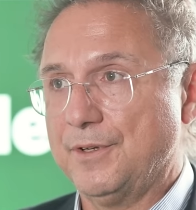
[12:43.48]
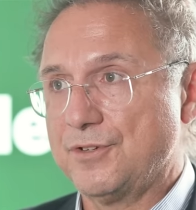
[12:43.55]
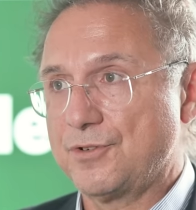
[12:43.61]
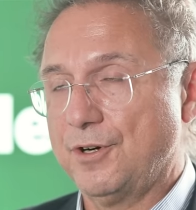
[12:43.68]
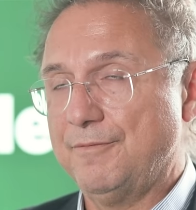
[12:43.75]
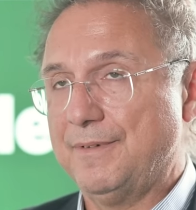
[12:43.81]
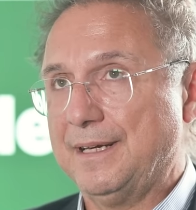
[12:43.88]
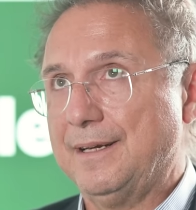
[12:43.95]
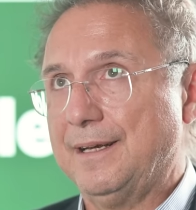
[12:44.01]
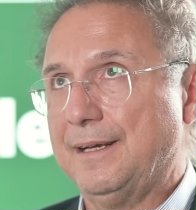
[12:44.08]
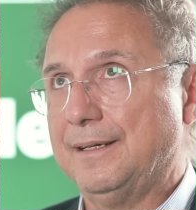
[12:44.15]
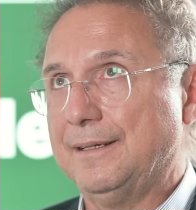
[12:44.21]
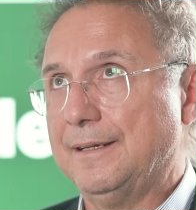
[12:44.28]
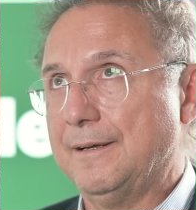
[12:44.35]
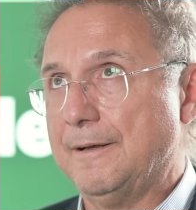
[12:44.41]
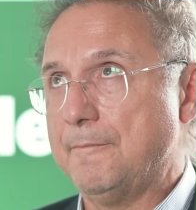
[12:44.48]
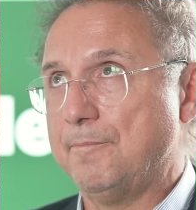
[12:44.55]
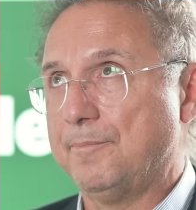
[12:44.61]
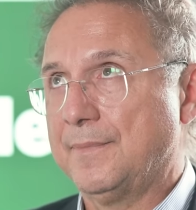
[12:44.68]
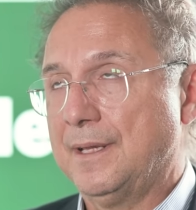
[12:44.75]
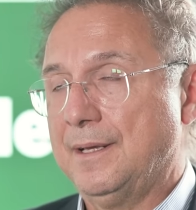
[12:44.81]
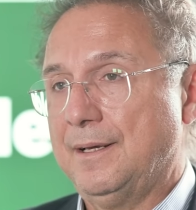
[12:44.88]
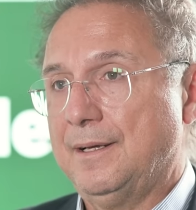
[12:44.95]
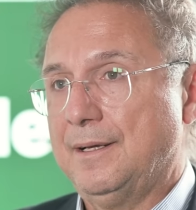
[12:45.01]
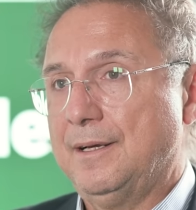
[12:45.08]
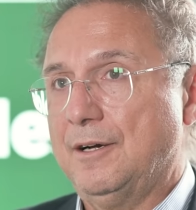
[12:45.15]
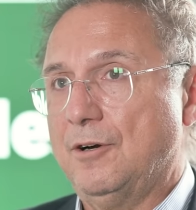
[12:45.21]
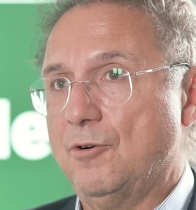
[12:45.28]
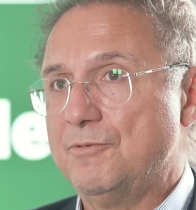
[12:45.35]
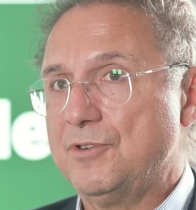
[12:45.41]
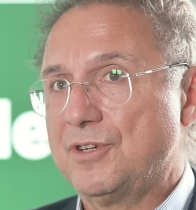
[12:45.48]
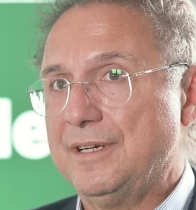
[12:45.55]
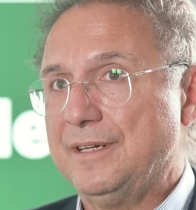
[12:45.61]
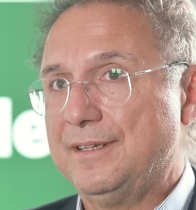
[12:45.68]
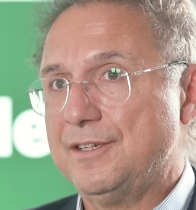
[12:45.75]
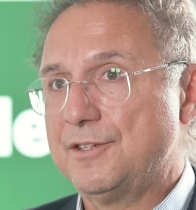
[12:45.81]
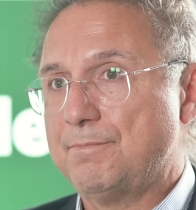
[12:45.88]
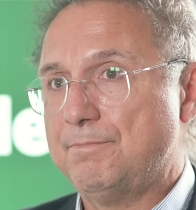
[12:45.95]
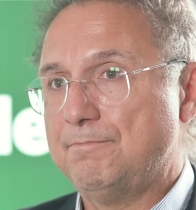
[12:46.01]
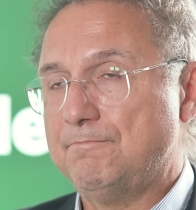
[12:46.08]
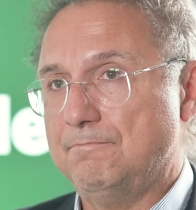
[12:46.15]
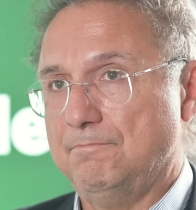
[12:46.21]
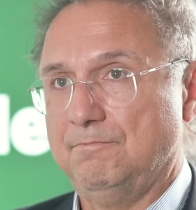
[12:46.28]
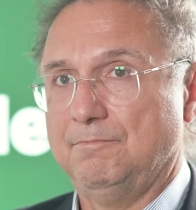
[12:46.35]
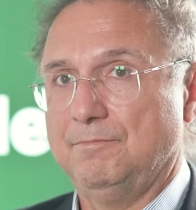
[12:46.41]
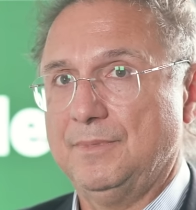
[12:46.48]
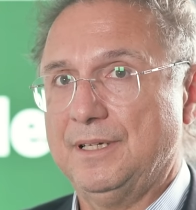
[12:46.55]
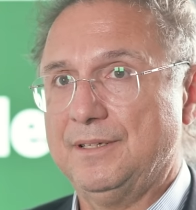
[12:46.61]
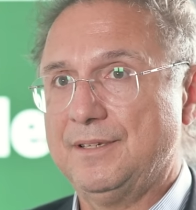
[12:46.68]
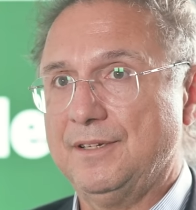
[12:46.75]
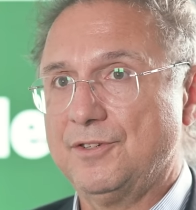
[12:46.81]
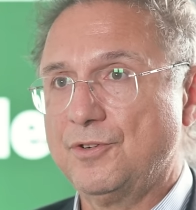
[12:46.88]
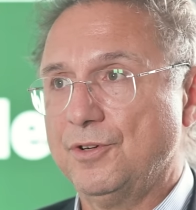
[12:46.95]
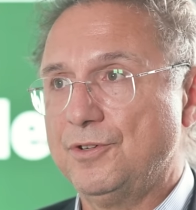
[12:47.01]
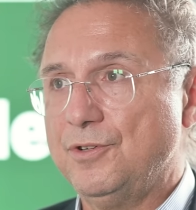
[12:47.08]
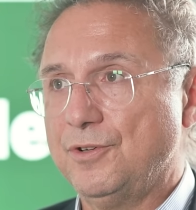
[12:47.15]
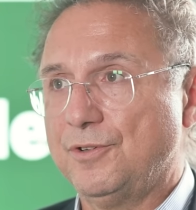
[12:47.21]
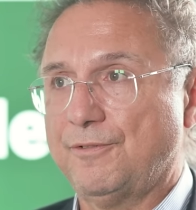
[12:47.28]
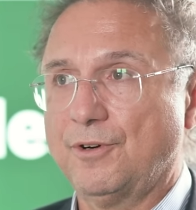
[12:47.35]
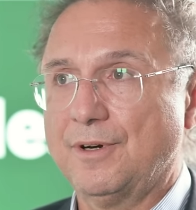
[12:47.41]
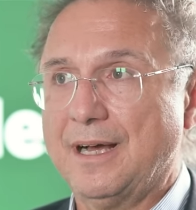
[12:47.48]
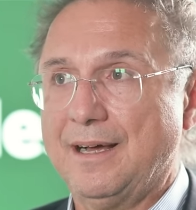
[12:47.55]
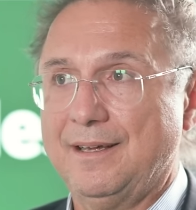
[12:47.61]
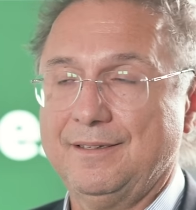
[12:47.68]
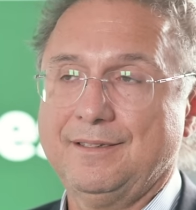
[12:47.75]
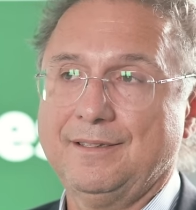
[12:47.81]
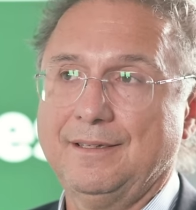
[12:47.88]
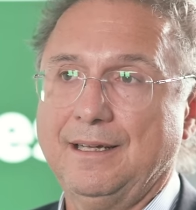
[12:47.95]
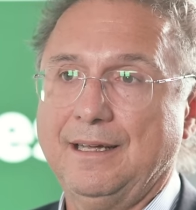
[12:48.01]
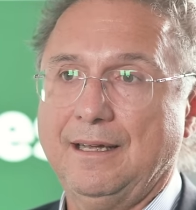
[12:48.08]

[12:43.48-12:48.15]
survey. And obviously this is good news for us.